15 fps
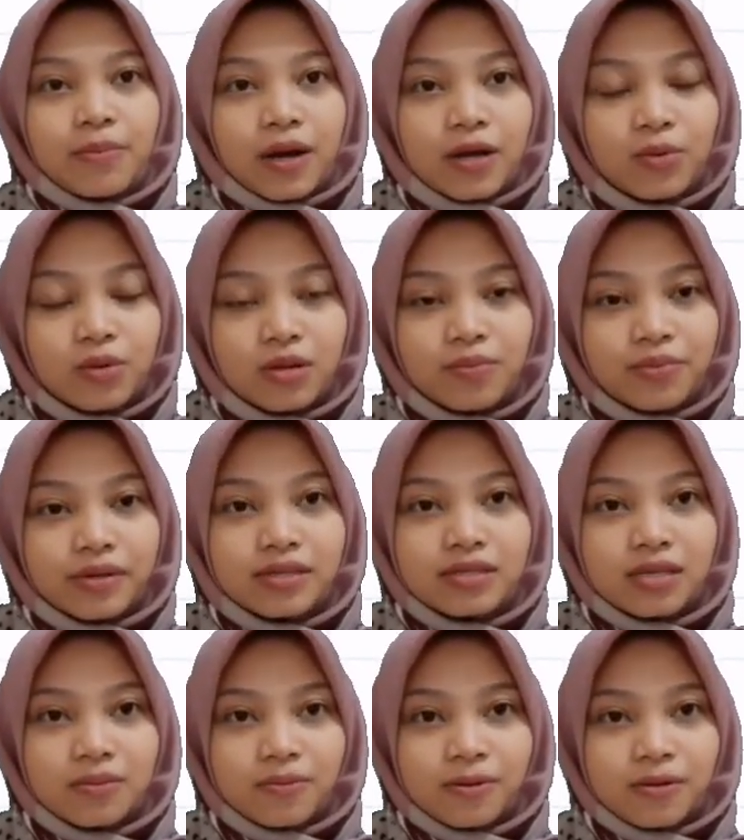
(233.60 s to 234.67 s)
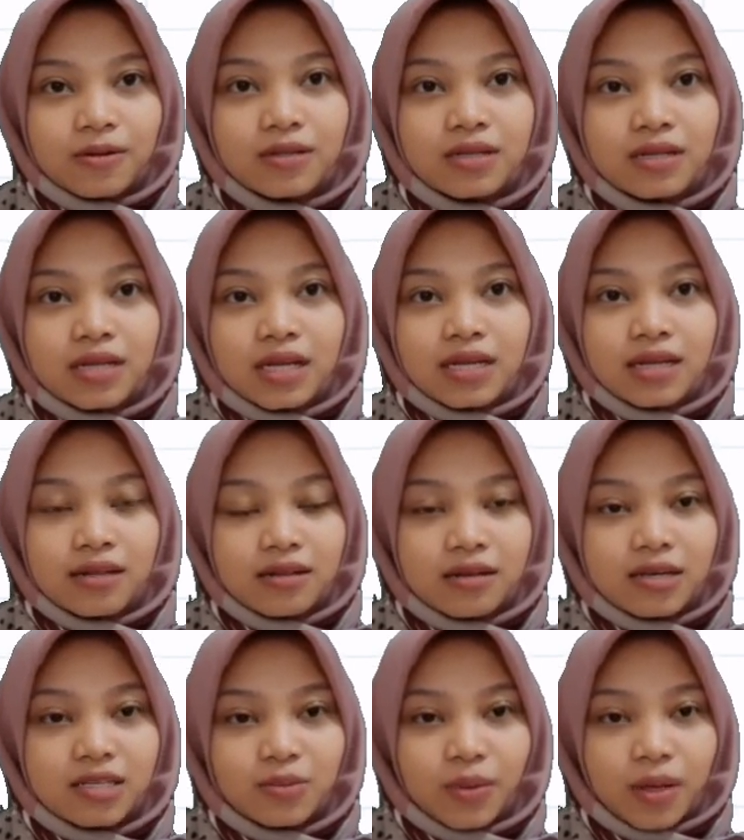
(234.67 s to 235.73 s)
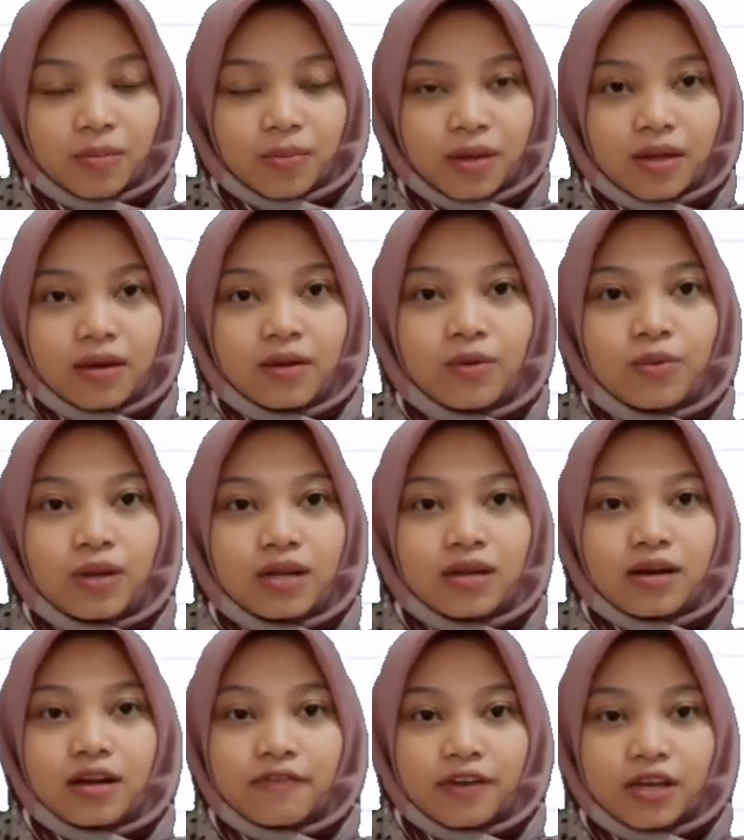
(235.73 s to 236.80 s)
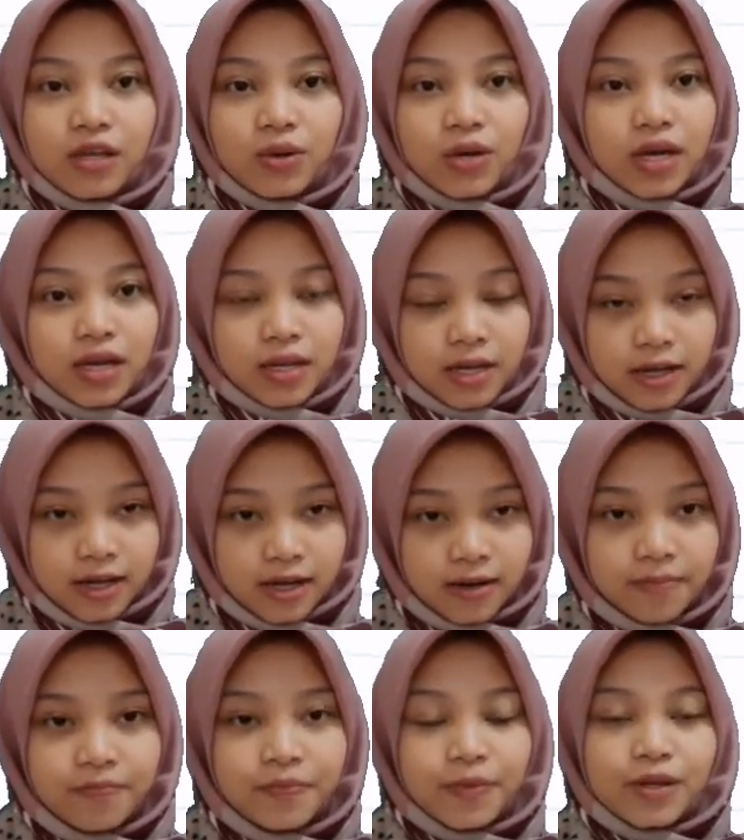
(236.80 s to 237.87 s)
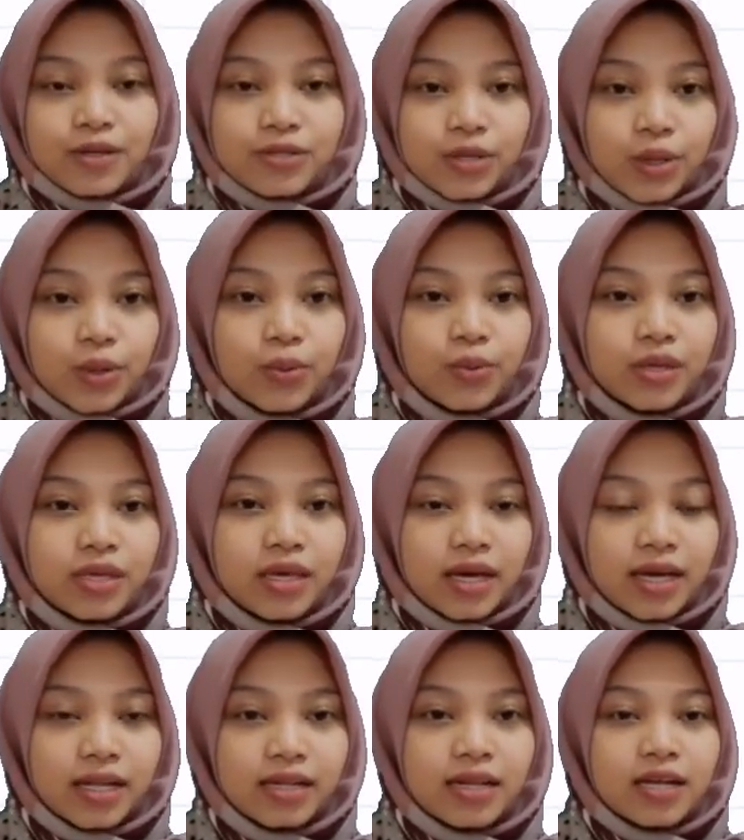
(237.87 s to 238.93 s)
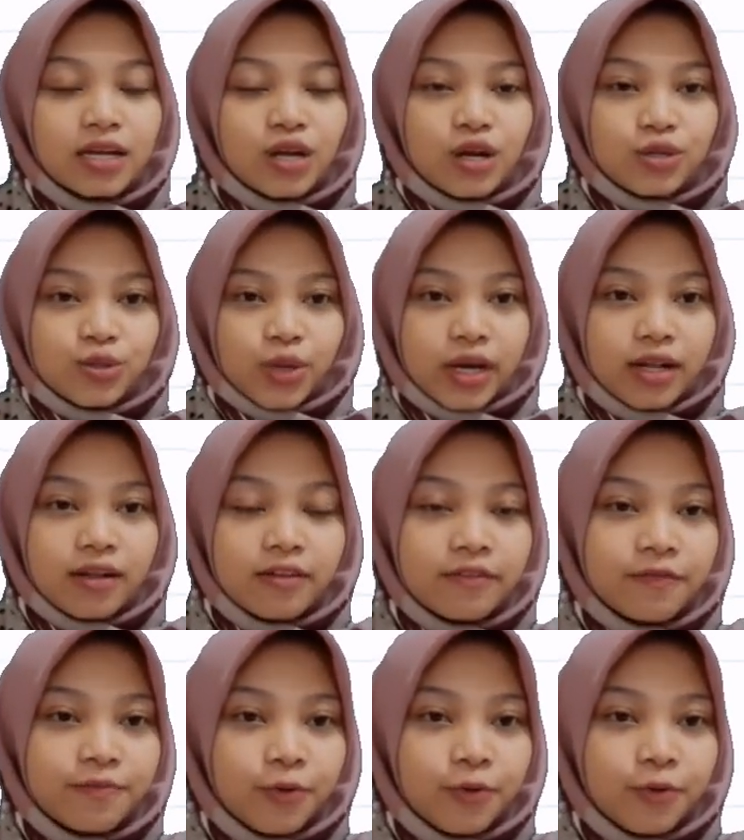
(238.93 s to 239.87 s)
annual principal and interest payment with revenue a year, so we get 12.5%.